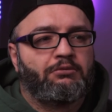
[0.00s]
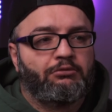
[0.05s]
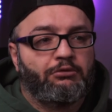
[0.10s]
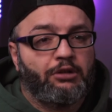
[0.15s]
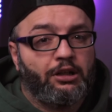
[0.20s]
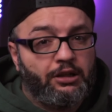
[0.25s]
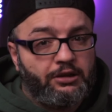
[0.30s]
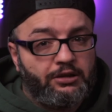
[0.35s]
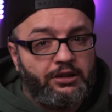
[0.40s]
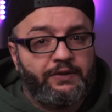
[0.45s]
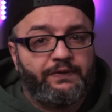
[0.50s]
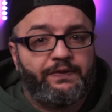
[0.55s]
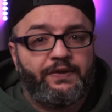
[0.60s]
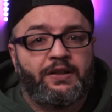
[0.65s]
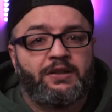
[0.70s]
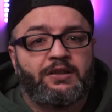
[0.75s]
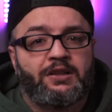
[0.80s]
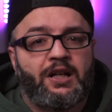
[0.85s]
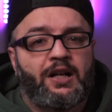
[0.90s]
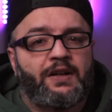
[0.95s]
really
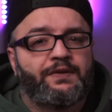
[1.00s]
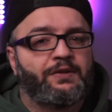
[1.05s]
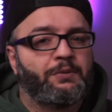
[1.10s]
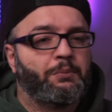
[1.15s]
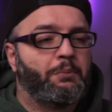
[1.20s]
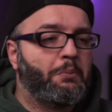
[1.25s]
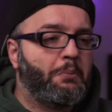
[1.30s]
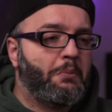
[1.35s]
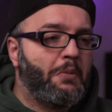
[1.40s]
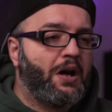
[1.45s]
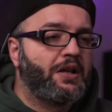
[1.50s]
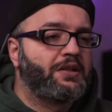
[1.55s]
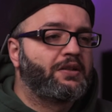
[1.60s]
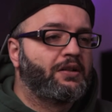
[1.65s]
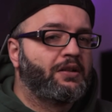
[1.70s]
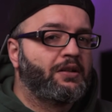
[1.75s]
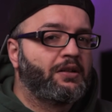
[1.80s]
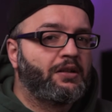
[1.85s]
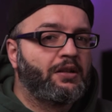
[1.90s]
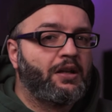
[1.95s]
different after
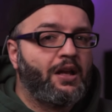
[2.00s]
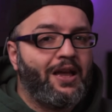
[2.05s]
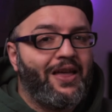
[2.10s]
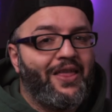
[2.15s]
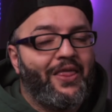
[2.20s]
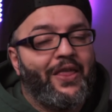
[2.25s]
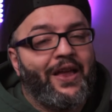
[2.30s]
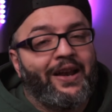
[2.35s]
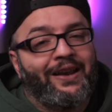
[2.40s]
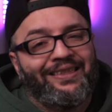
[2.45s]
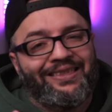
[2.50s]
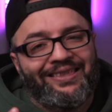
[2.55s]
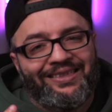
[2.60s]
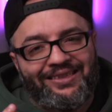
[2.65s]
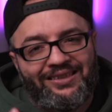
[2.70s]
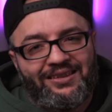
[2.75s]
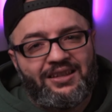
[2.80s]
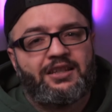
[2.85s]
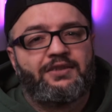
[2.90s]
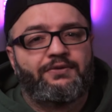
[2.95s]
mastering, then
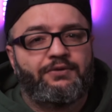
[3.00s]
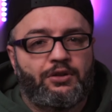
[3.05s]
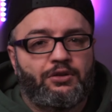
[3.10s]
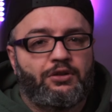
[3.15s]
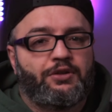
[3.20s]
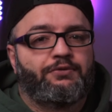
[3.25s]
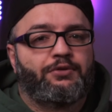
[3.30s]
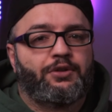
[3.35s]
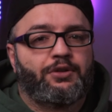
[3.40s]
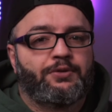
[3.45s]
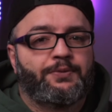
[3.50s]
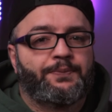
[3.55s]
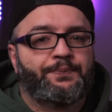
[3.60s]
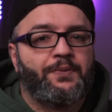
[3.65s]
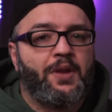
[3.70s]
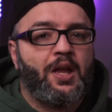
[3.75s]
this video is for you.